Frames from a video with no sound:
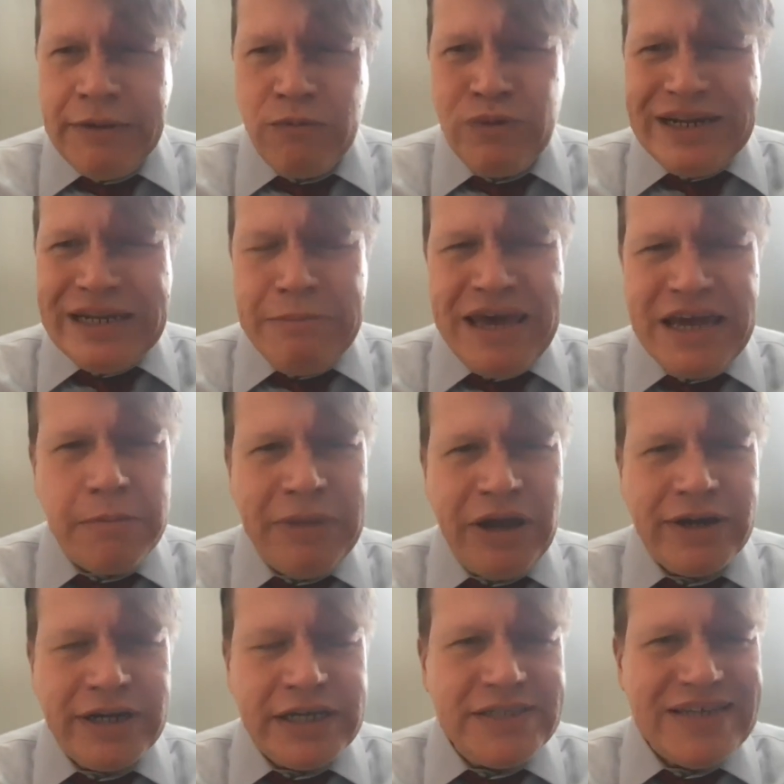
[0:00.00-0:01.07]
really make
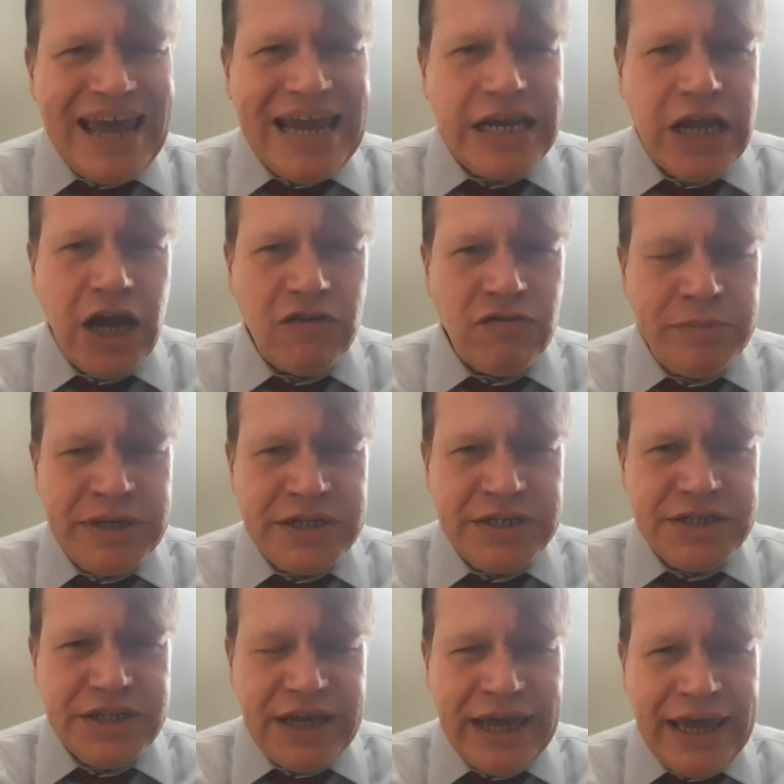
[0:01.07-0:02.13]
Americans hate
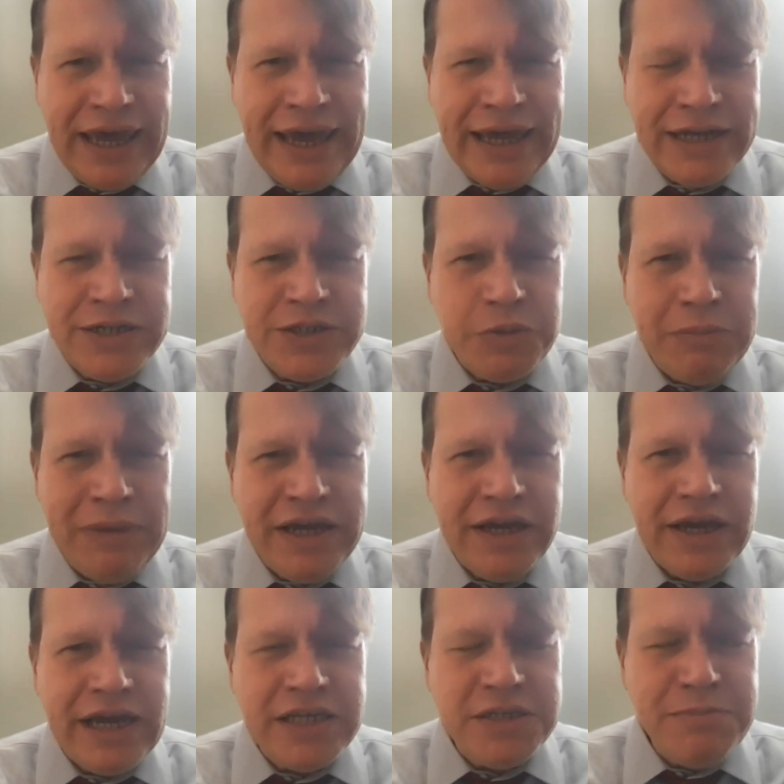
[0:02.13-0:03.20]
government and to
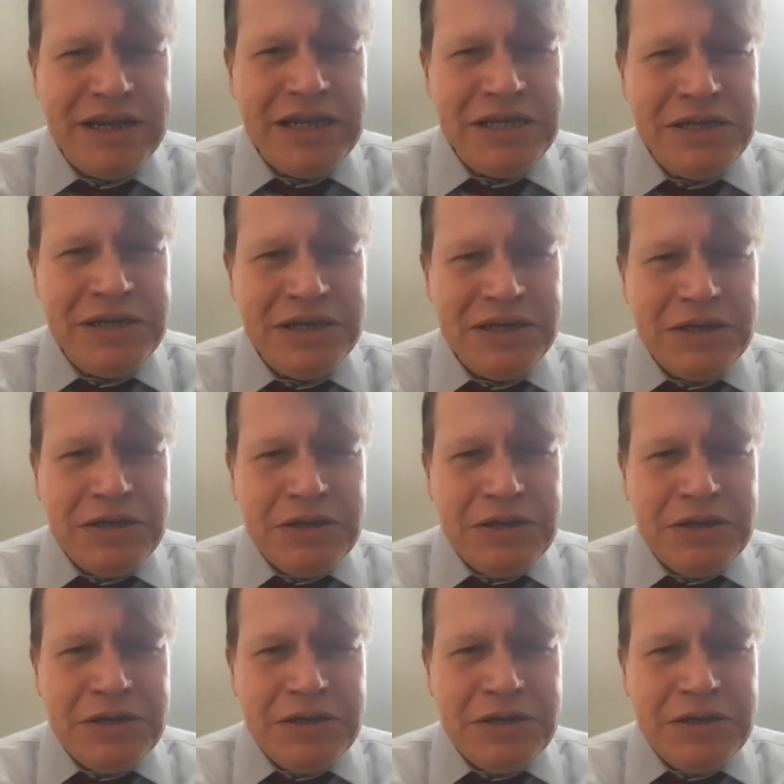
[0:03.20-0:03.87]
make as many